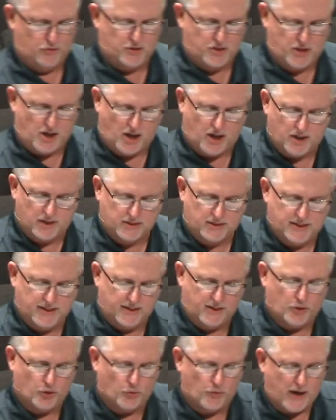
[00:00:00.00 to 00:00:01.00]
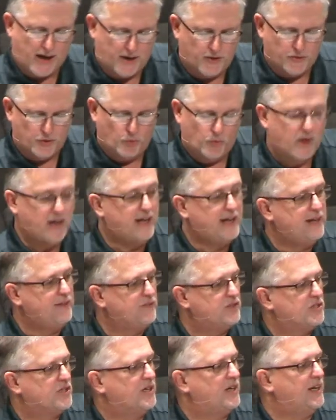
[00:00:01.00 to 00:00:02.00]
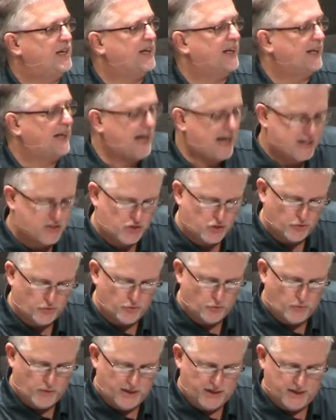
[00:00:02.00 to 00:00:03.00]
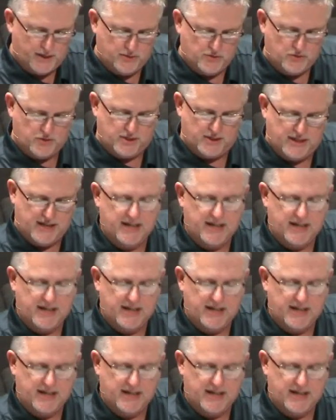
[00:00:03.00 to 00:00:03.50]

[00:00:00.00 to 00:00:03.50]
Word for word: Folks, God can corral the waves, He can lasso the winds,